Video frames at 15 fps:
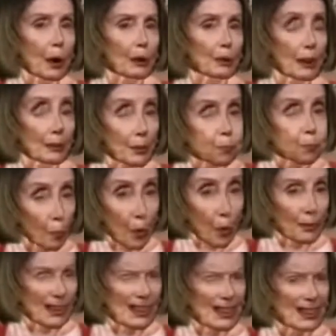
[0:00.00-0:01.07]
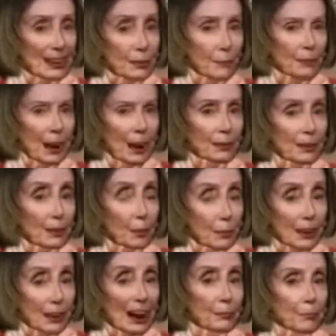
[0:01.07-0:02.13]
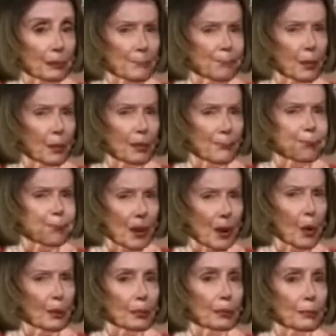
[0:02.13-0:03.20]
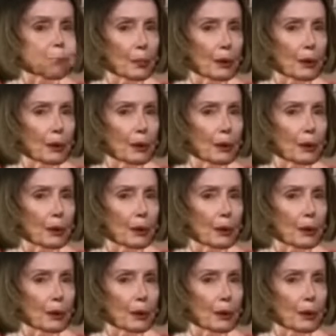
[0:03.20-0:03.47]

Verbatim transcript: There's poor kids in America who can't even afford food. Sorry.